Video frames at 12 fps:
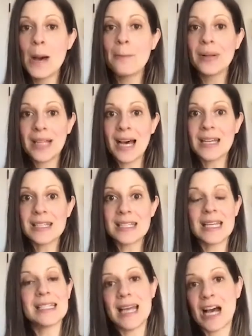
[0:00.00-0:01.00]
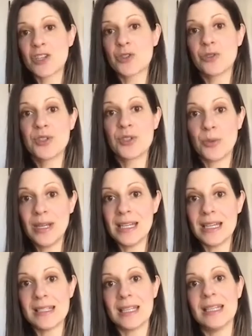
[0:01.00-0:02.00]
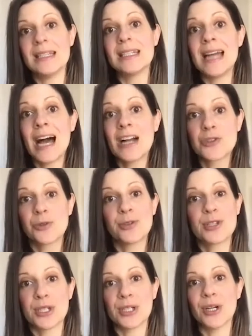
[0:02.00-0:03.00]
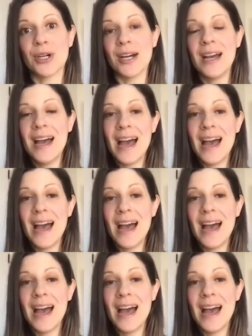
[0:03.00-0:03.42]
Plus, it's natural sweetness and it's natural sugar,